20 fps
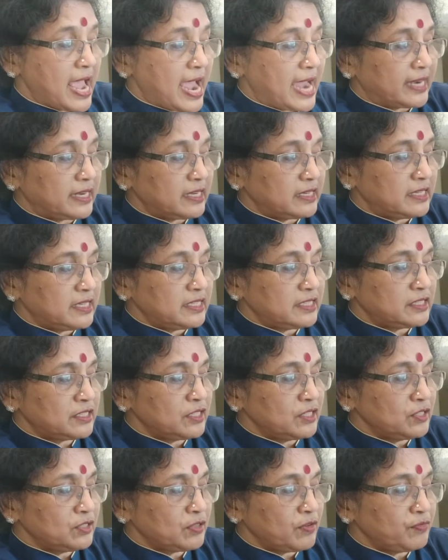at a
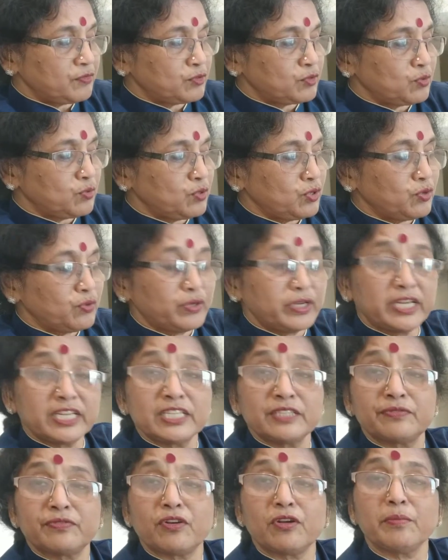distance of 2
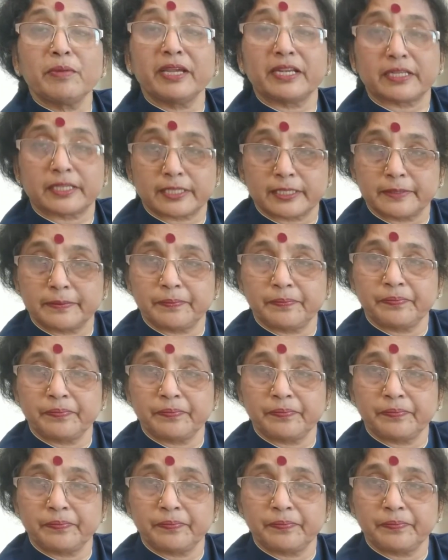units from it.